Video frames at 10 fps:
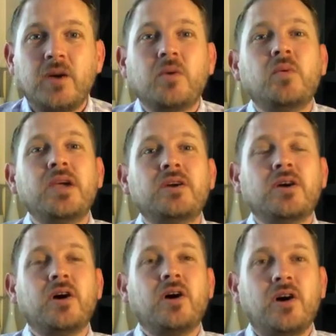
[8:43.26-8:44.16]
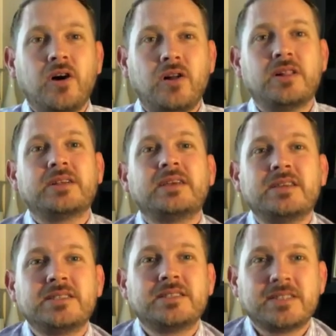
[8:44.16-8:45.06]
We are all
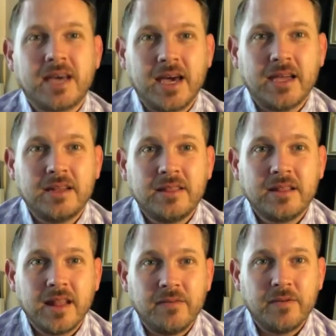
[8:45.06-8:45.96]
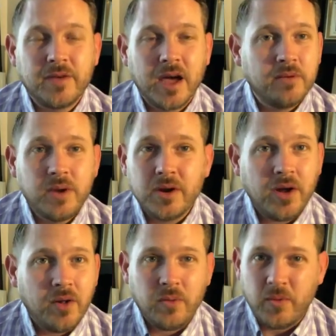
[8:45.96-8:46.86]
inside the love of God. We are
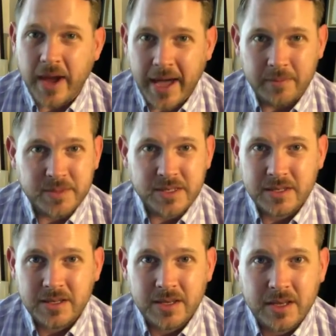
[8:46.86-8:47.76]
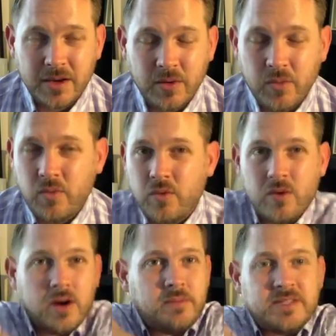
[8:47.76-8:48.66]
all wrapped
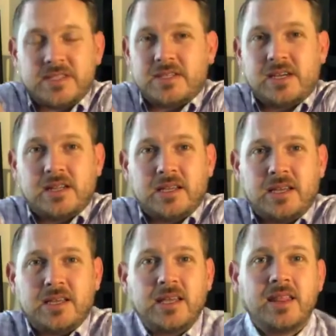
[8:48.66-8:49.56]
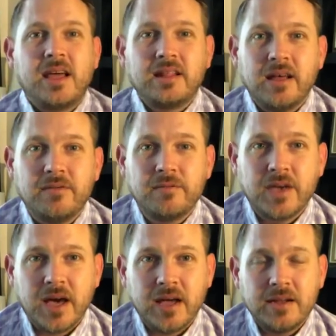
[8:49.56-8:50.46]
warm and snugly in that love of
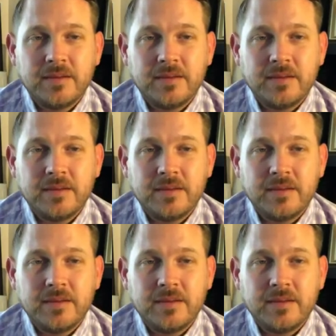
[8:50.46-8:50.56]
God.